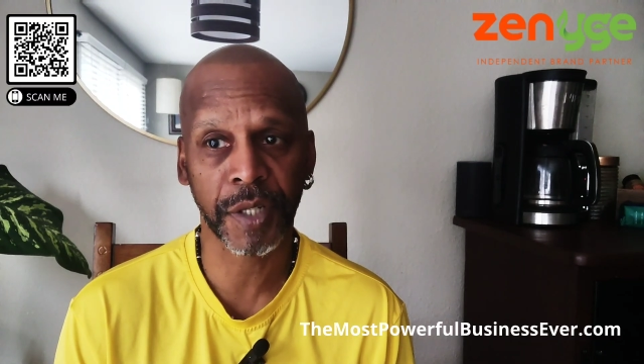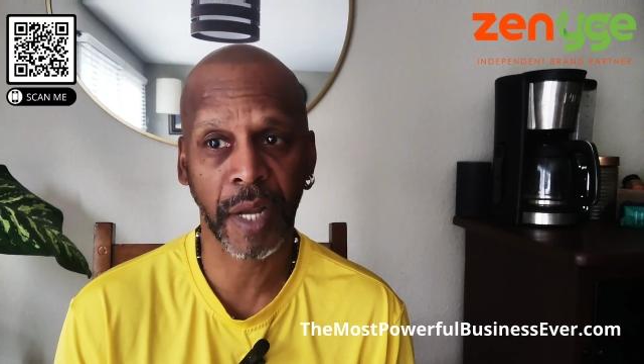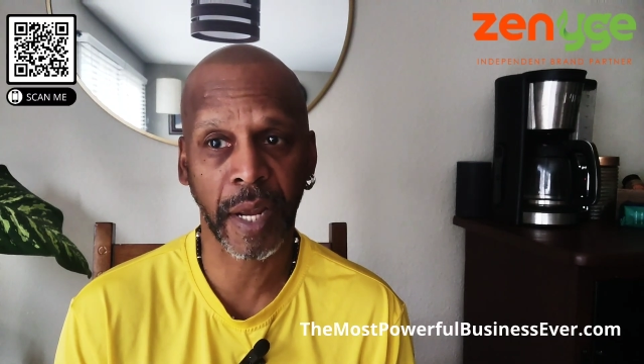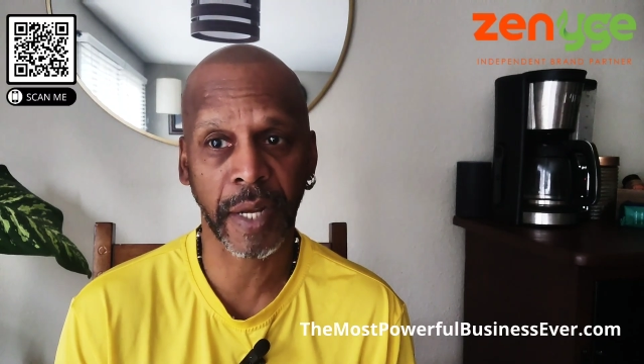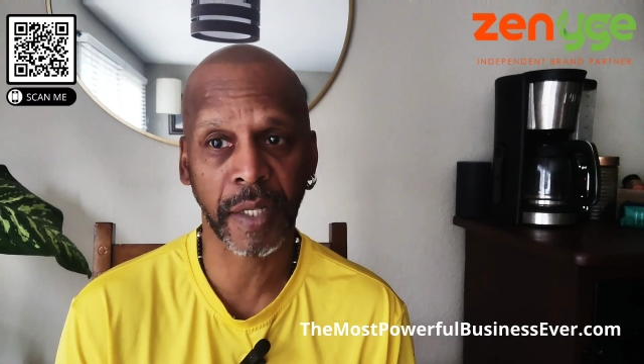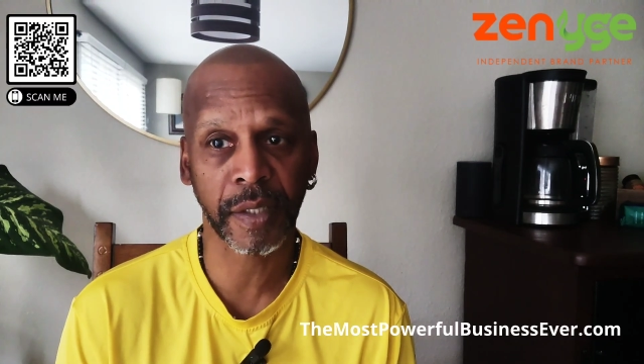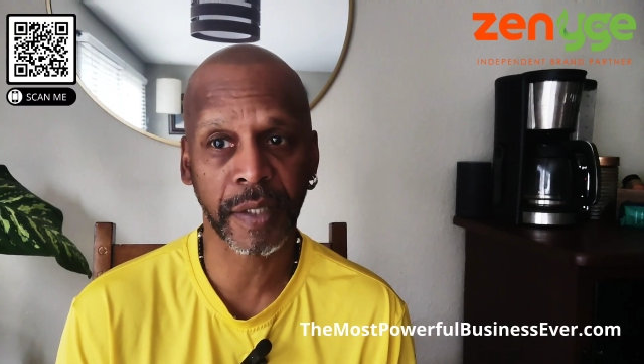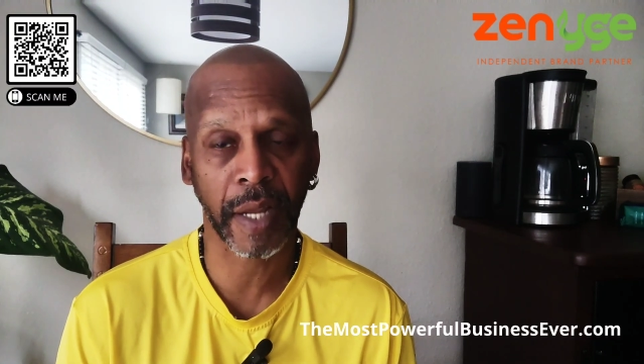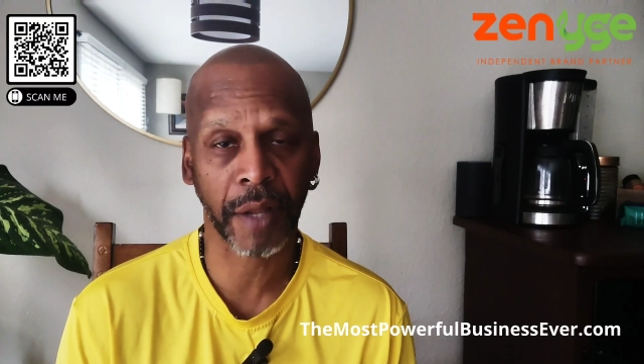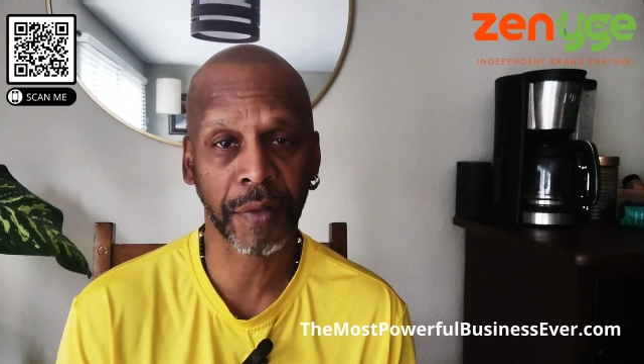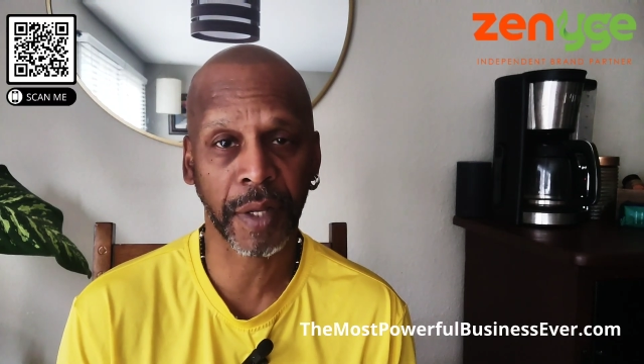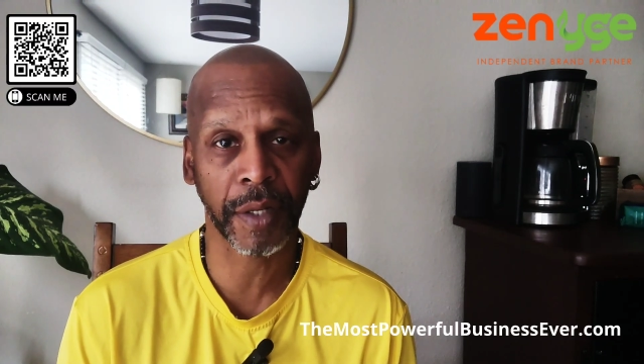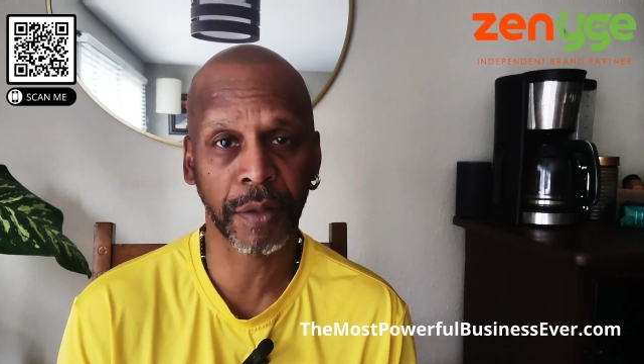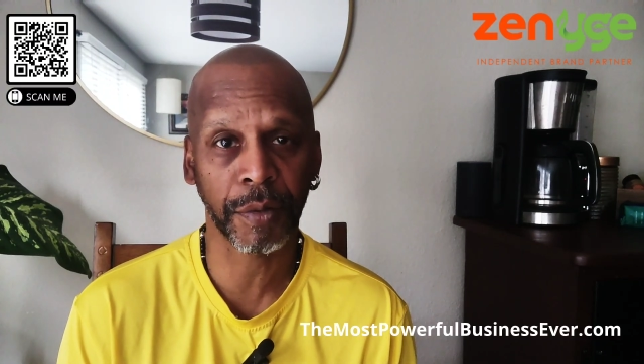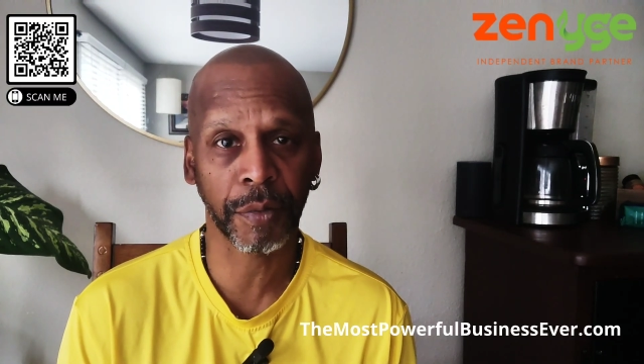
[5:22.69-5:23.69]
changed
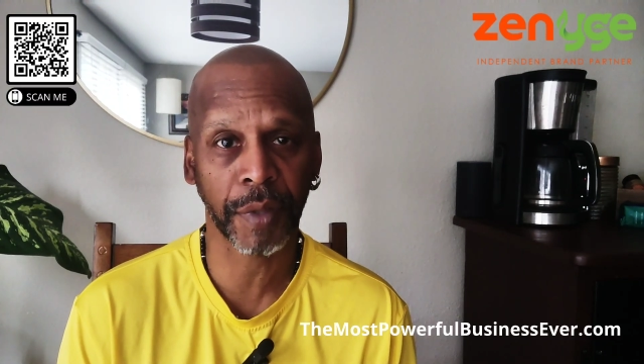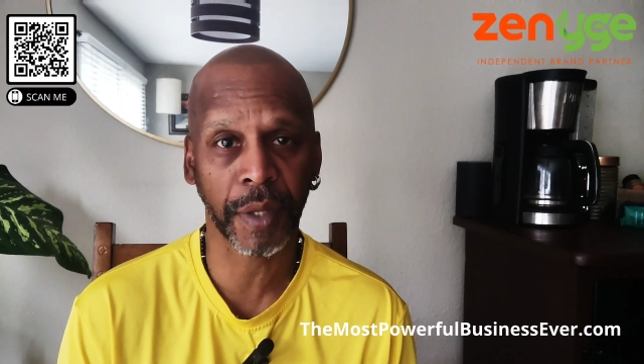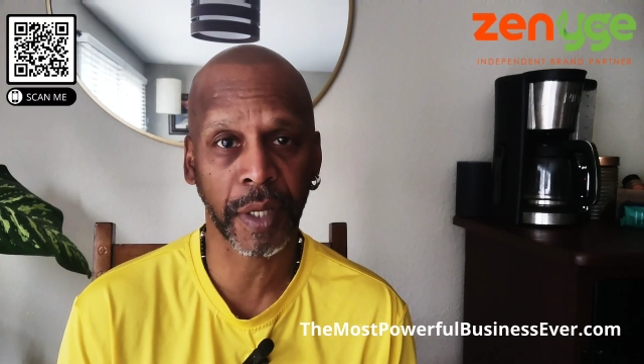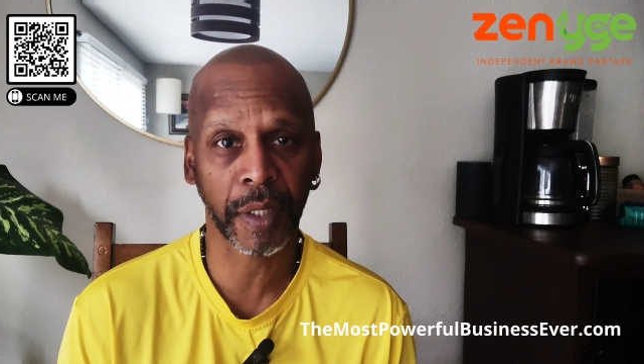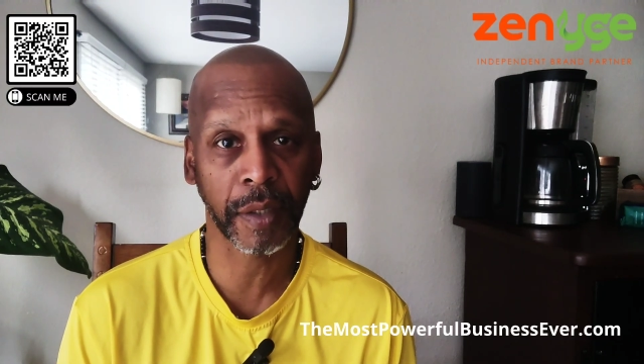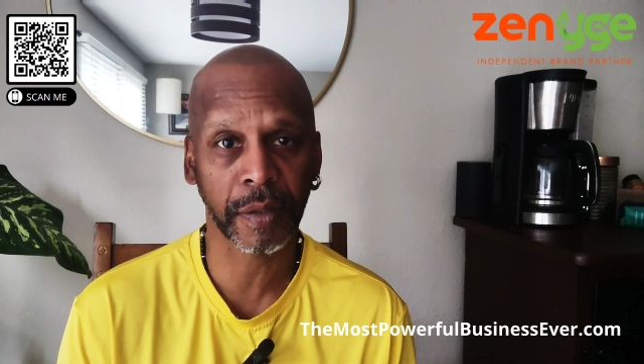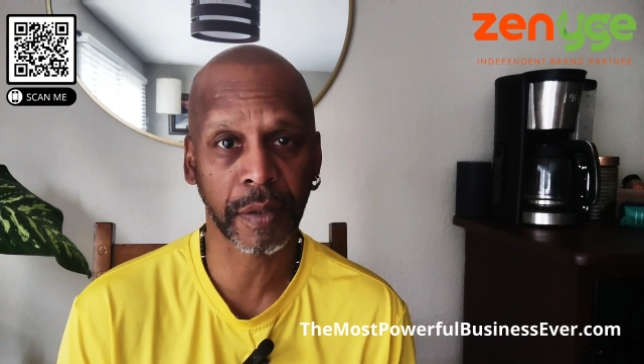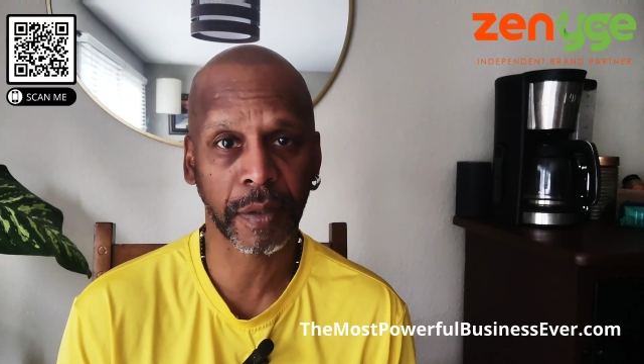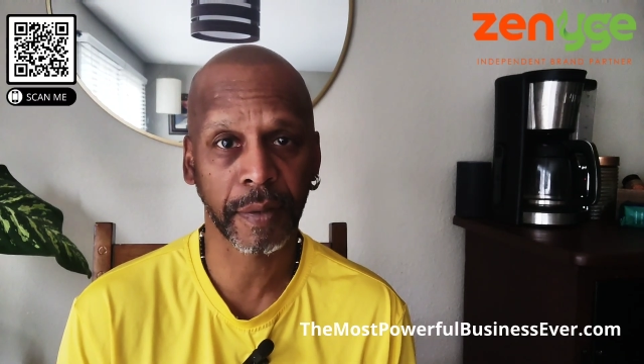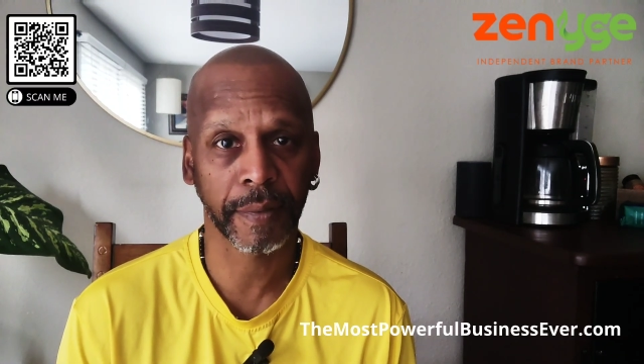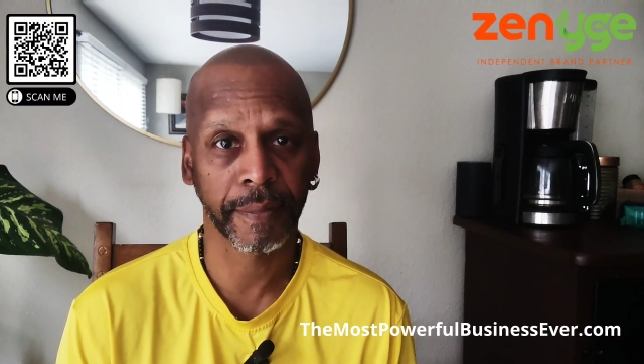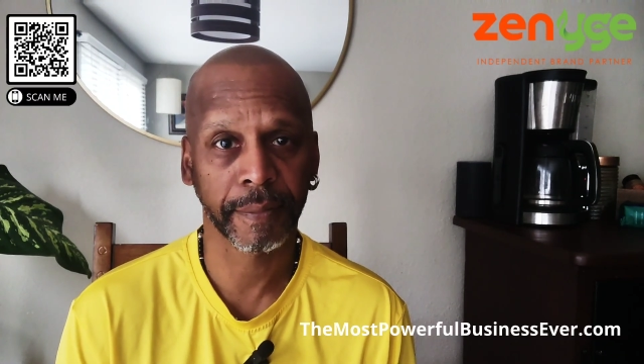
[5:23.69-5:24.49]
how they do things.